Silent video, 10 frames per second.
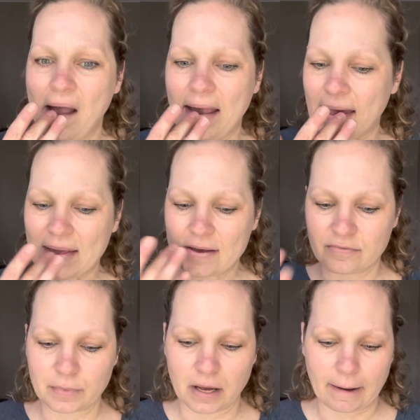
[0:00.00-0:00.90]
Give
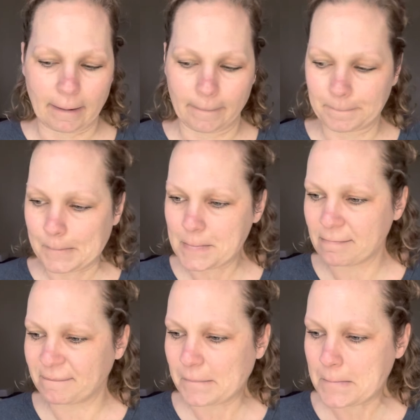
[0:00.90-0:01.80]
my
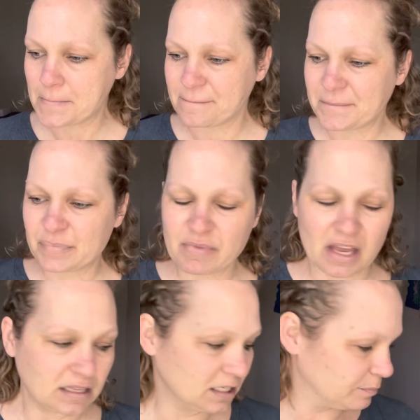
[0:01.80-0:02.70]

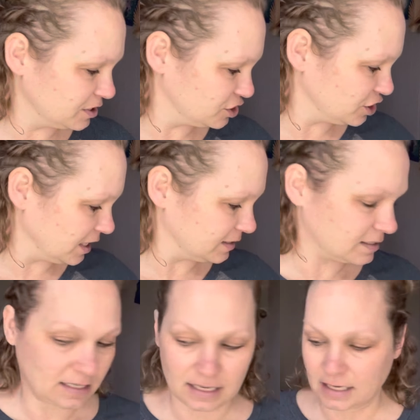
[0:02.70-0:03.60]
lips a chance
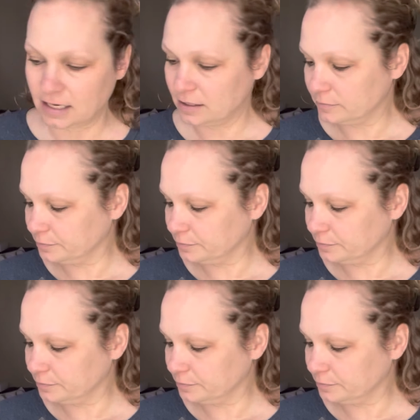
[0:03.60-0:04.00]
to get